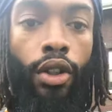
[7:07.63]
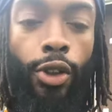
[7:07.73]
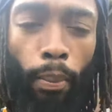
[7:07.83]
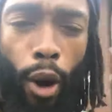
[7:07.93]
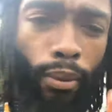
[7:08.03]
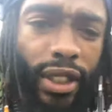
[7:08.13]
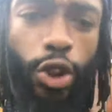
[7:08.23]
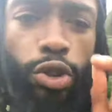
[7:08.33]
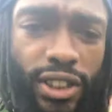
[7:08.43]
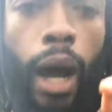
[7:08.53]
The moment you
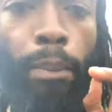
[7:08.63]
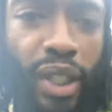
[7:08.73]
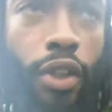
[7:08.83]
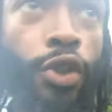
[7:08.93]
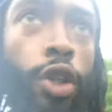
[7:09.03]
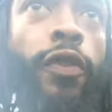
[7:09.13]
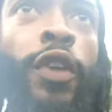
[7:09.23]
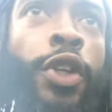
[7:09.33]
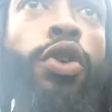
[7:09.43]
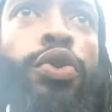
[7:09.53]
stop being you for
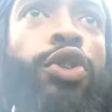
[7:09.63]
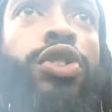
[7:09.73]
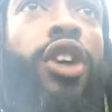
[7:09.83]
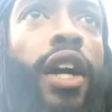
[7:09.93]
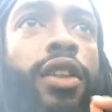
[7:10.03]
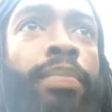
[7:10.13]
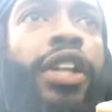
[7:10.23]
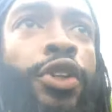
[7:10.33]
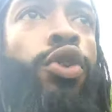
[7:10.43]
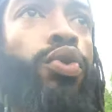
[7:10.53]
you, you start to be the
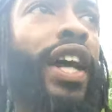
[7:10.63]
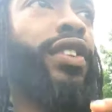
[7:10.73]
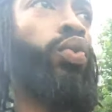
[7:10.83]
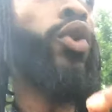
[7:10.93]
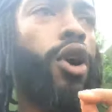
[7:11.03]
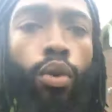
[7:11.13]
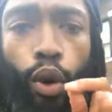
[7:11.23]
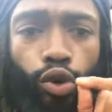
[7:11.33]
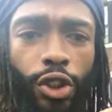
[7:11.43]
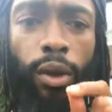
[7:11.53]
you that the world
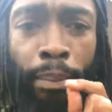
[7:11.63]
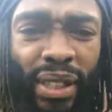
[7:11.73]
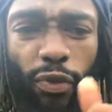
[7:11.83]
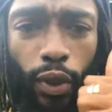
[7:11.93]
wants you to be for the